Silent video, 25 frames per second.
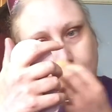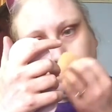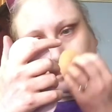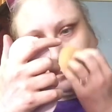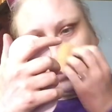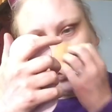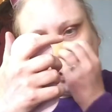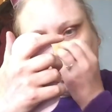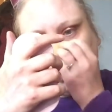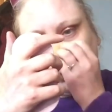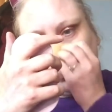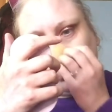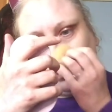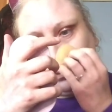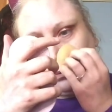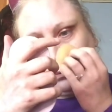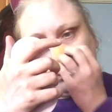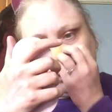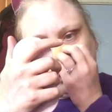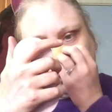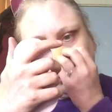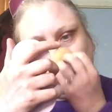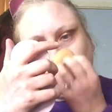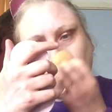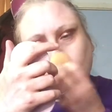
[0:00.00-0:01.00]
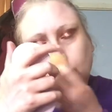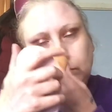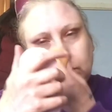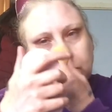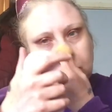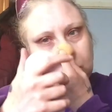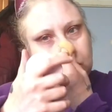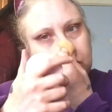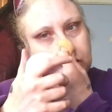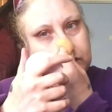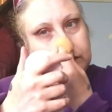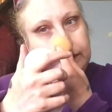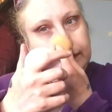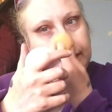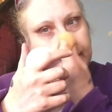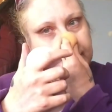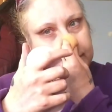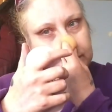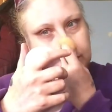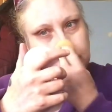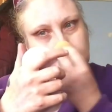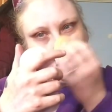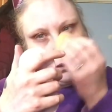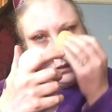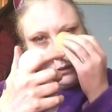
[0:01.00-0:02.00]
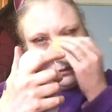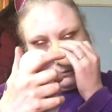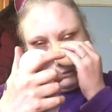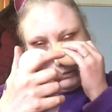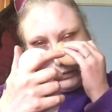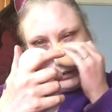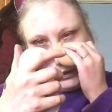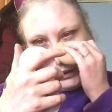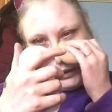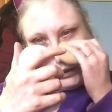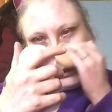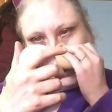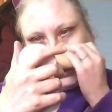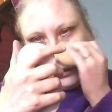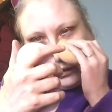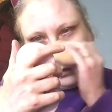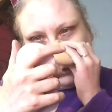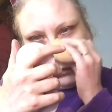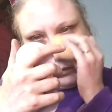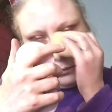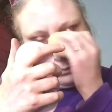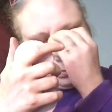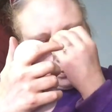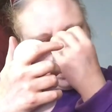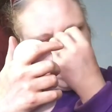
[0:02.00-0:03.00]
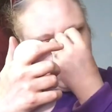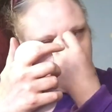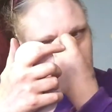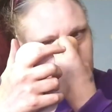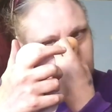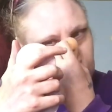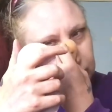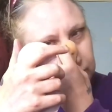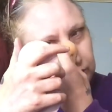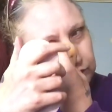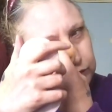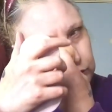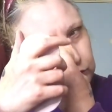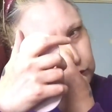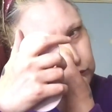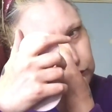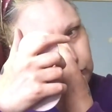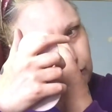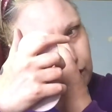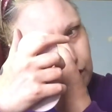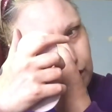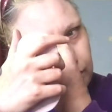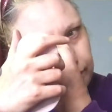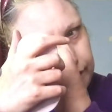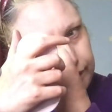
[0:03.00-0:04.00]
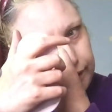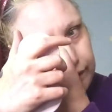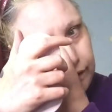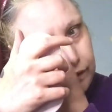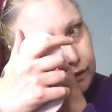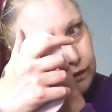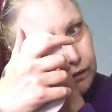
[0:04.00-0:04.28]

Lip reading: I bought one much later, but, you know, I bought one to try,